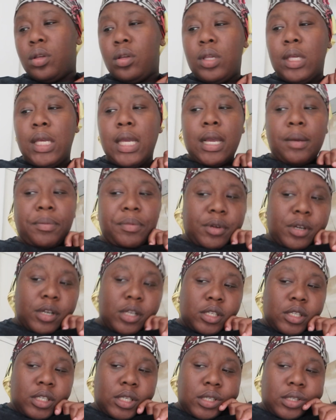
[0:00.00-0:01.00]
Yeah,
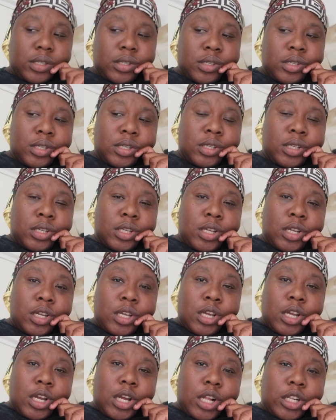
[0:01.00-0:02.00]
because
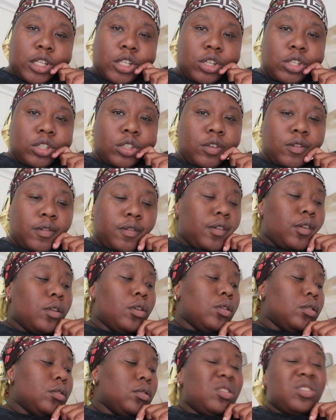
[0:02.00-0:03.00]
I done the
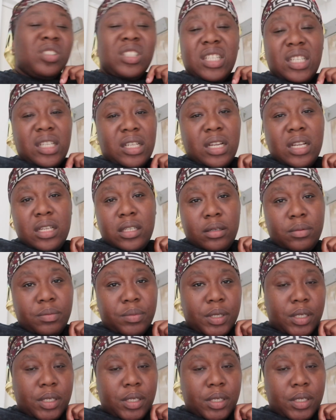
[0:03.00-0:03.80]
floor. Oh, Jayden hasn't